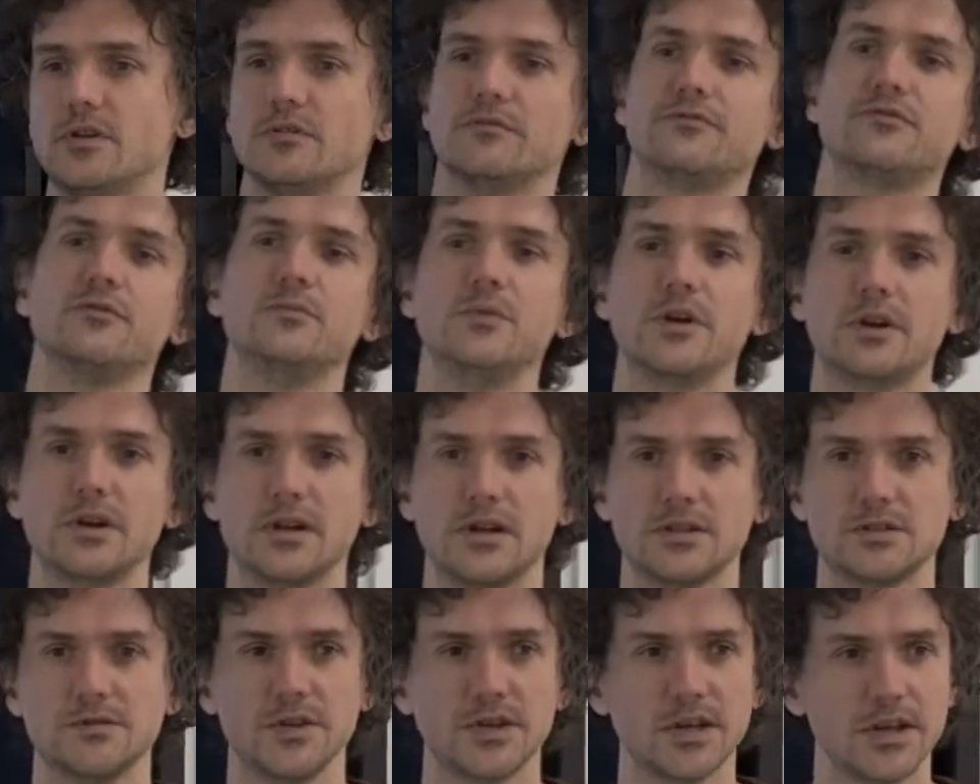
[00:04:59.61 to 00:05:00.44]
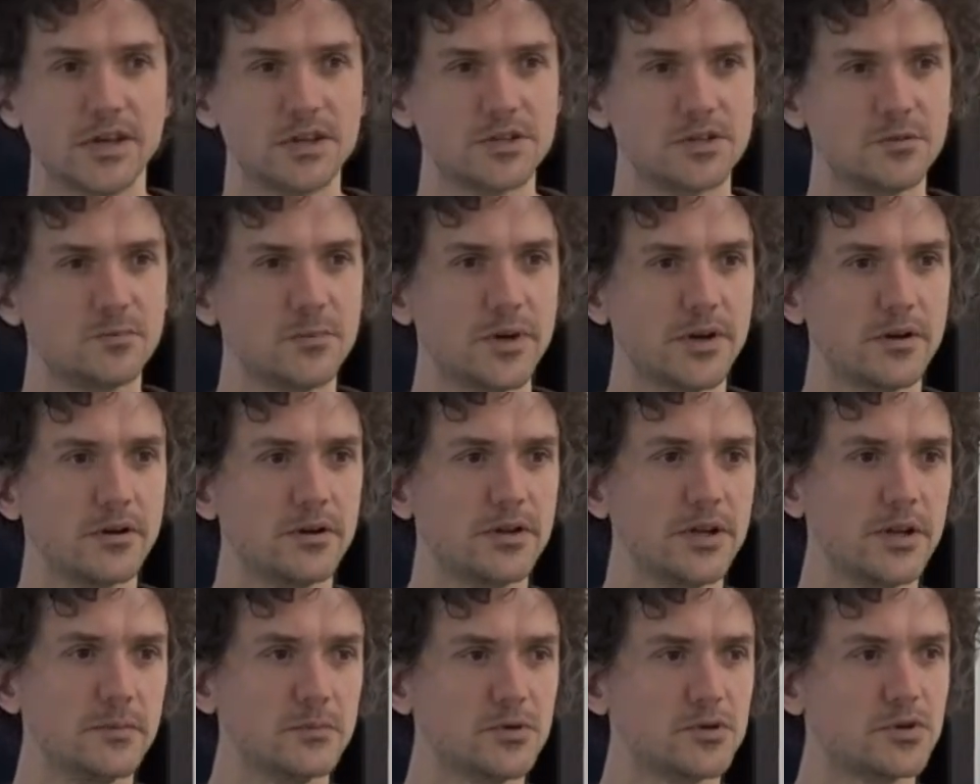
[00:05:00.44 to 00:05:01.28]
on from the classification
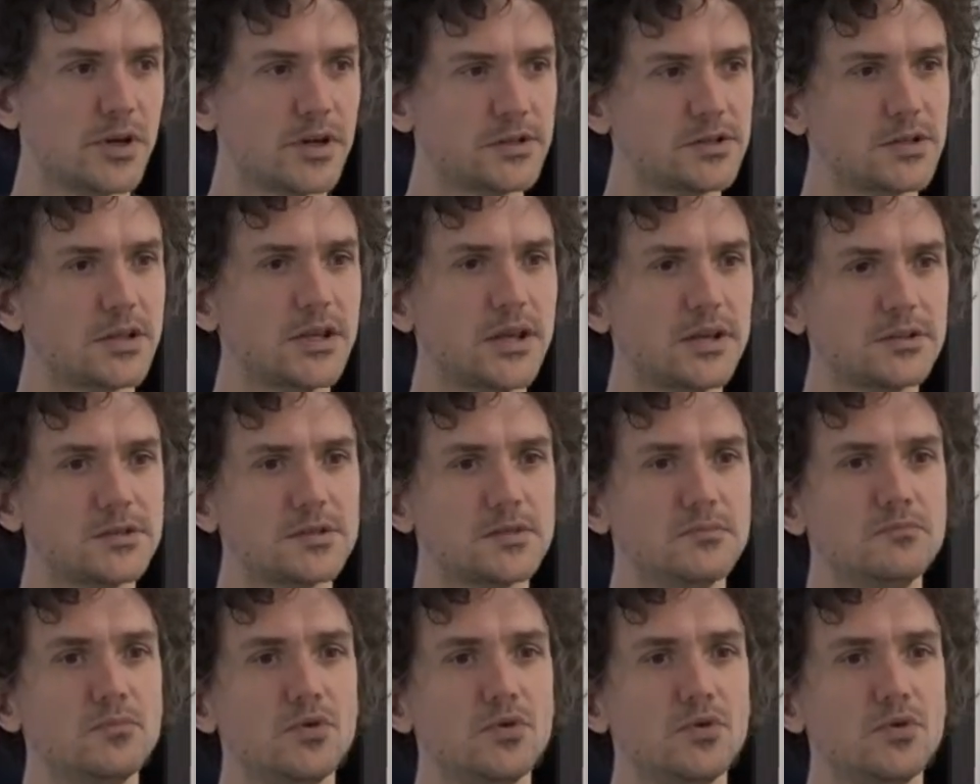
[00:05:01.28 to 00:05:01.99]
paradigm, trying to get some